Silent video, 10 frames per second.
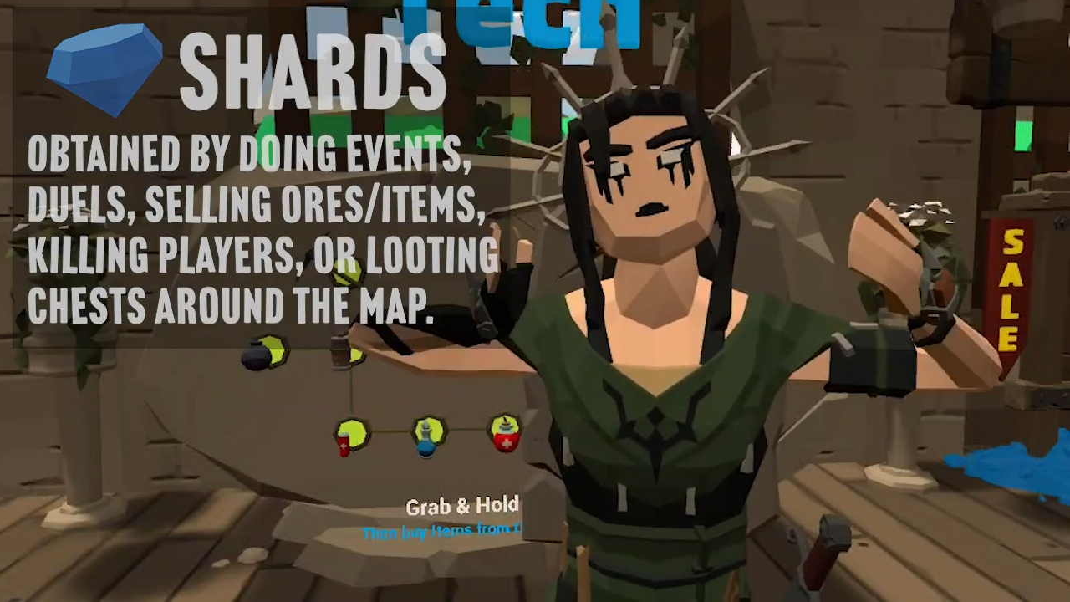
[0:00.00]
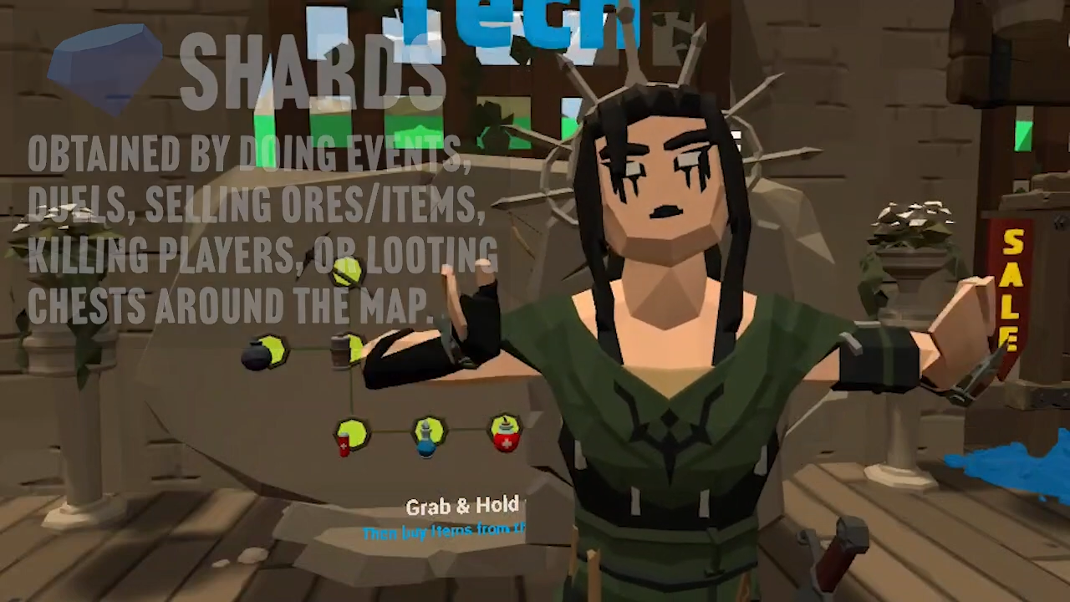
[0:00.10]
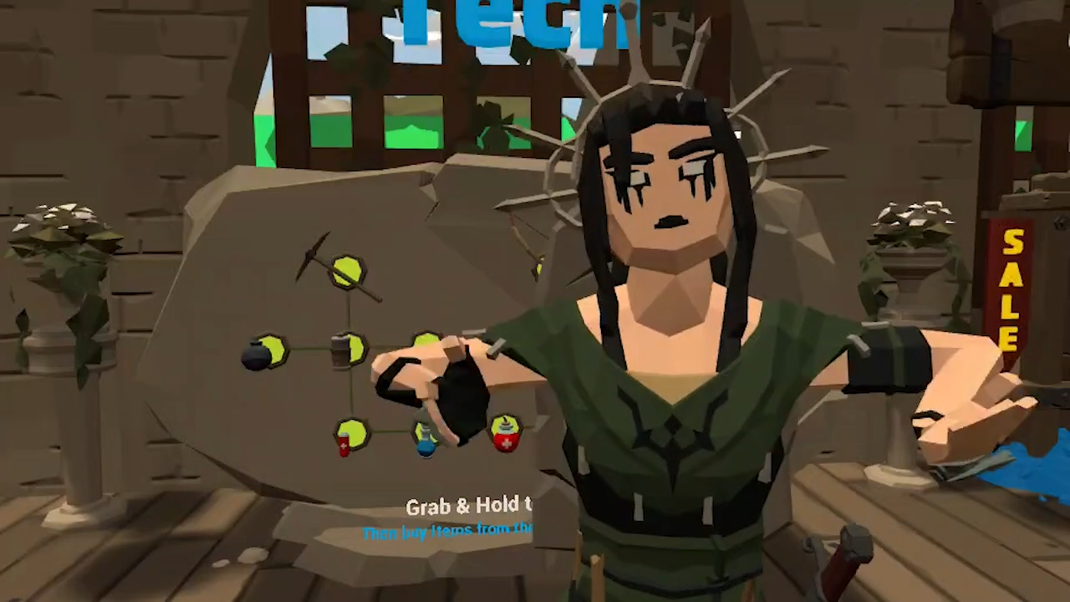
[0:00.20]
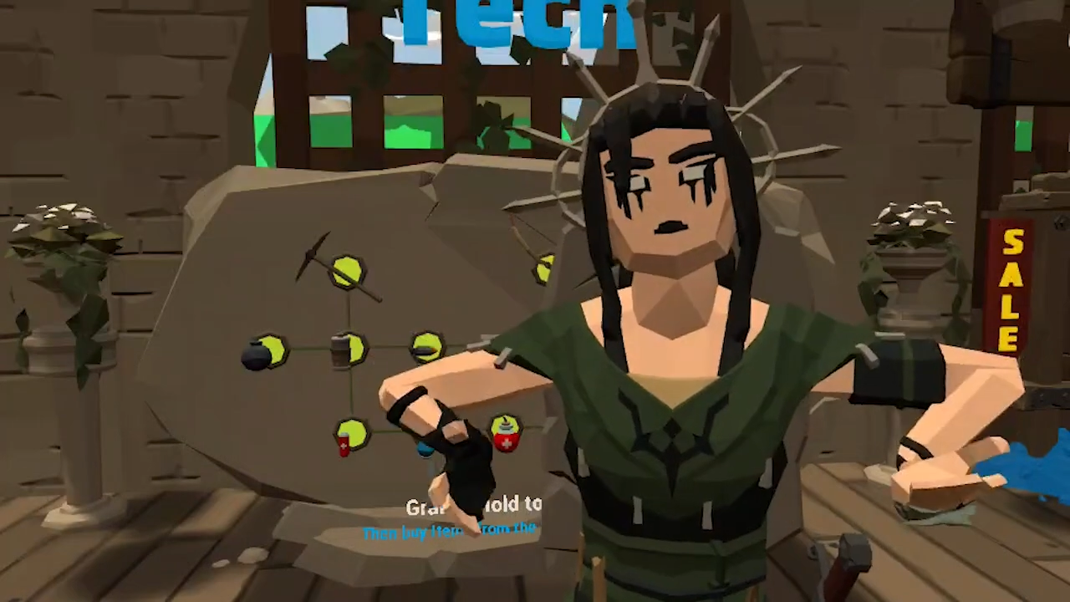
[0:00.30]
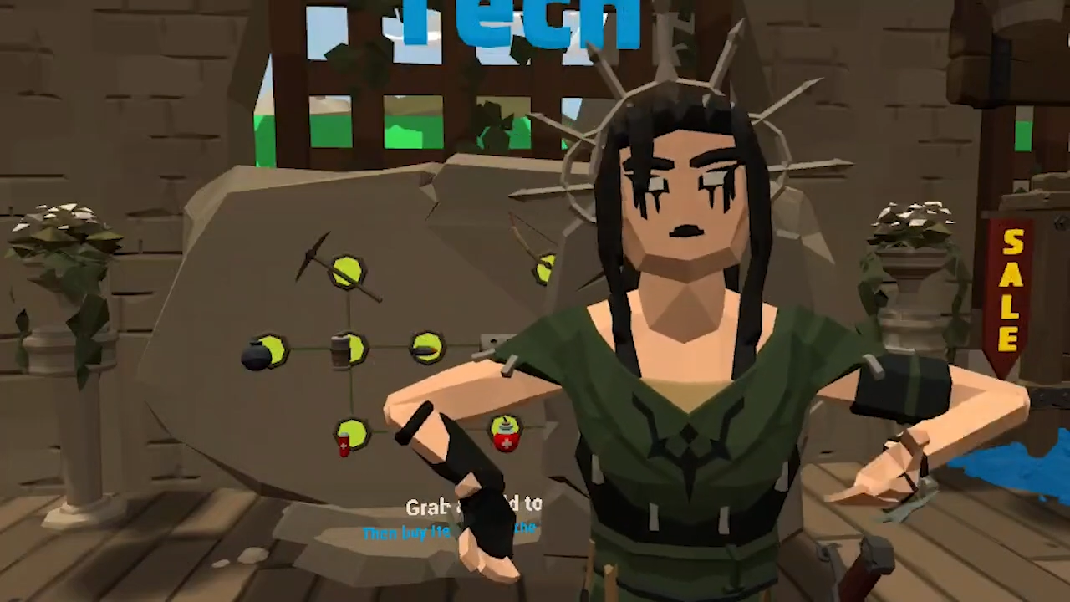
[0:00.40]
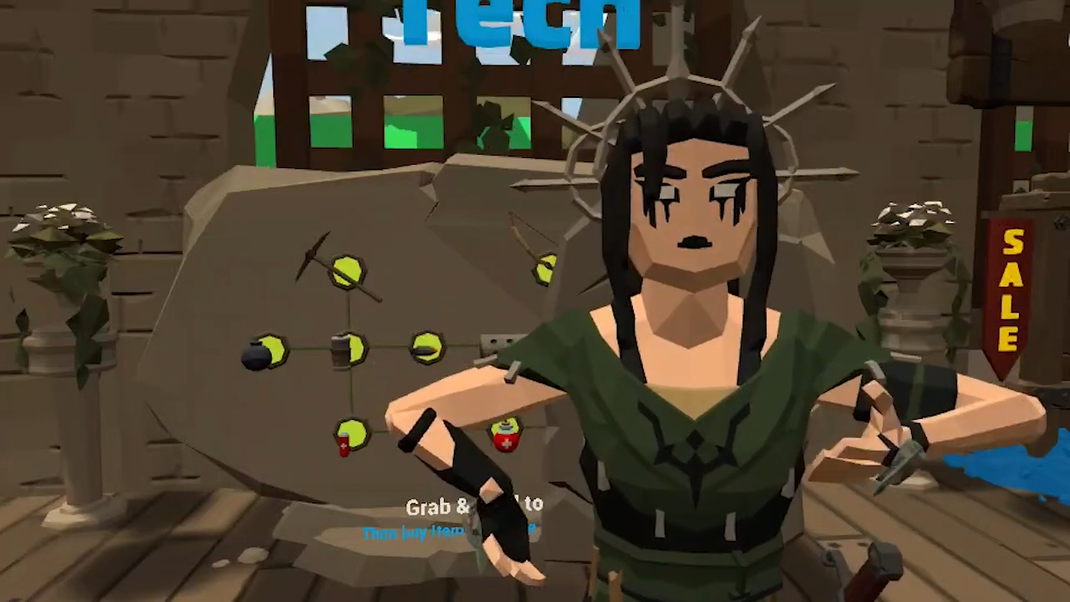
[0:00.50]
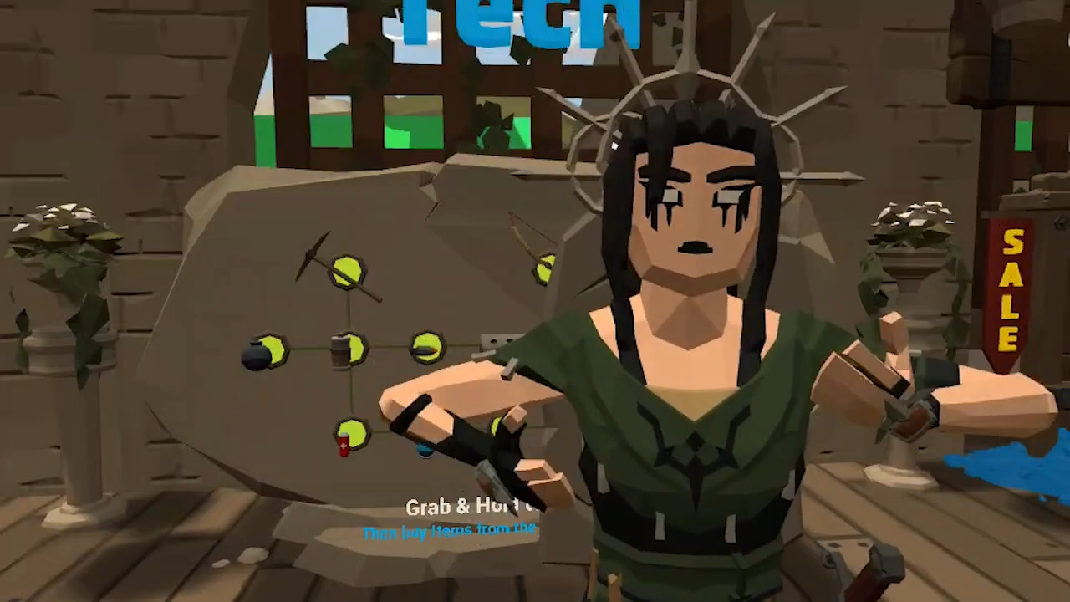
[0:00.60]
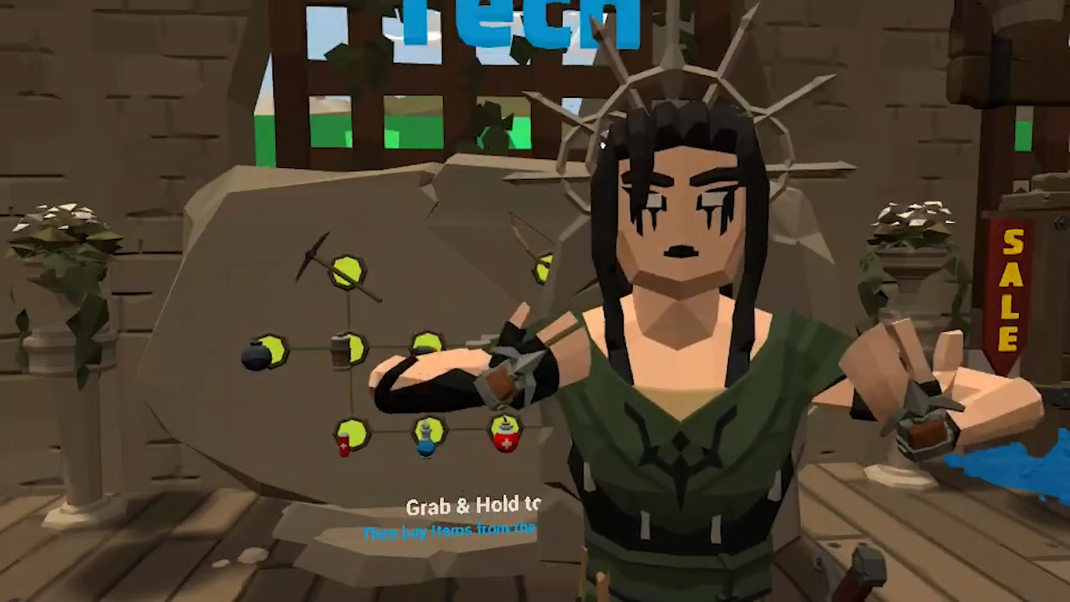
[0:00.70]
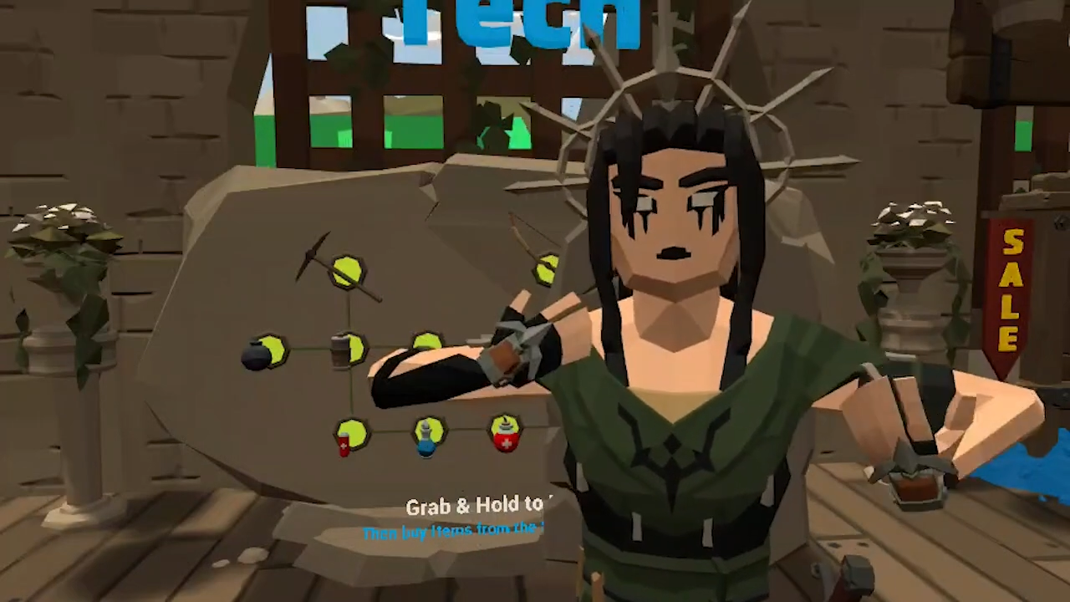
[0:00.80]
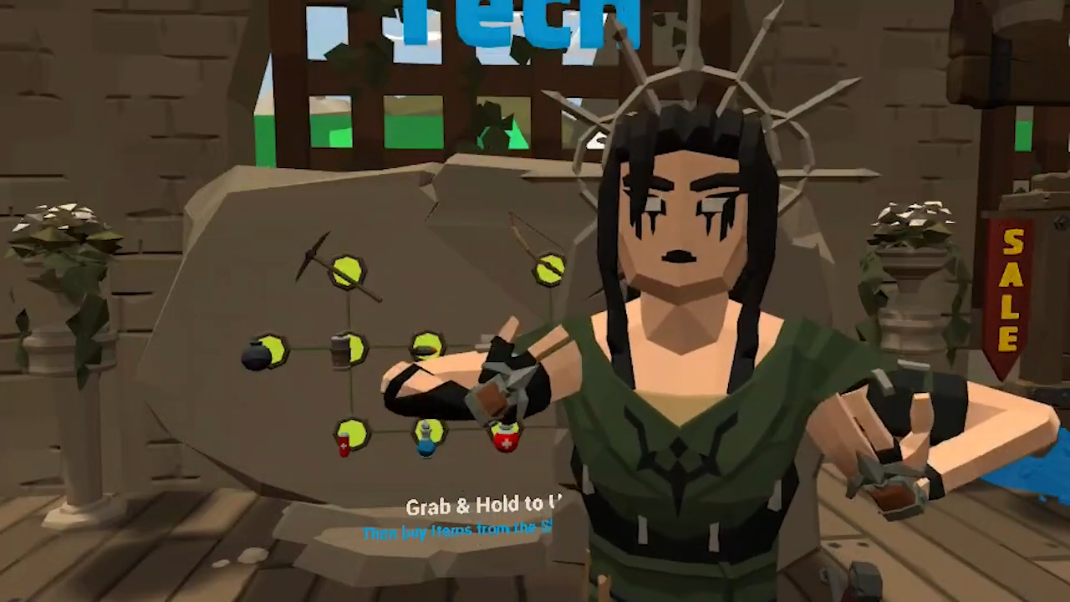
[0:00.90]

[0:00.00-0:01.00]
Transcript: Now, you